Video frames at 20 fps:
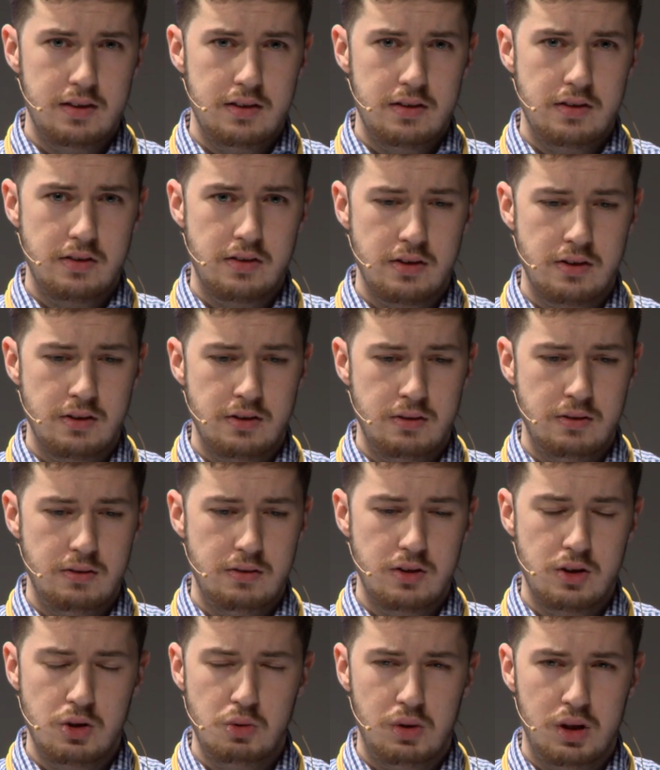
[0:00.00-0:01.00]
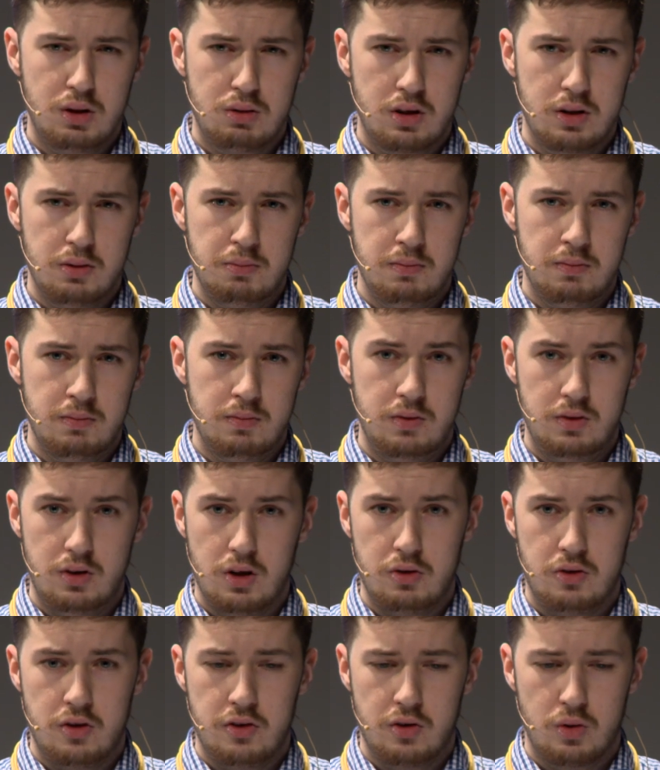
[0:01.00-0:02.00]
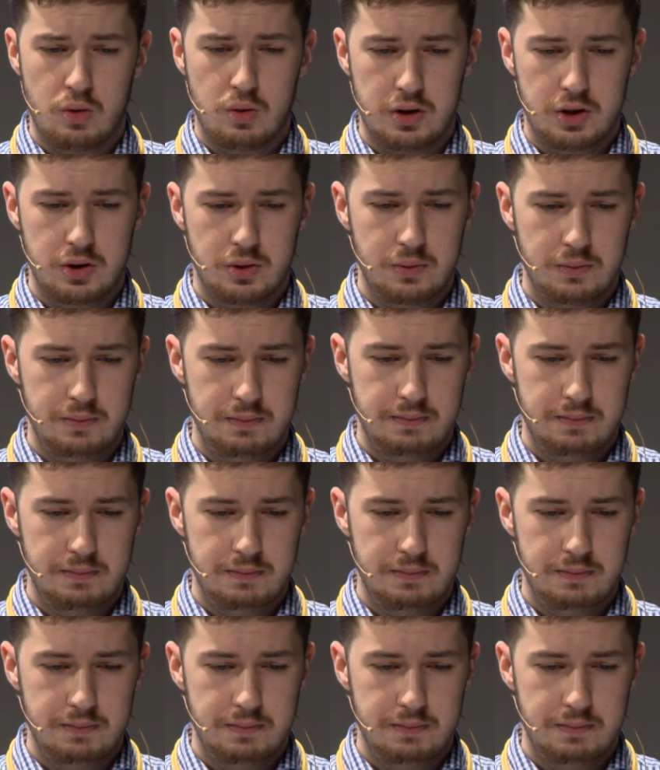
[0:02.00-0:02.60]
So, no welcome, no tutorial.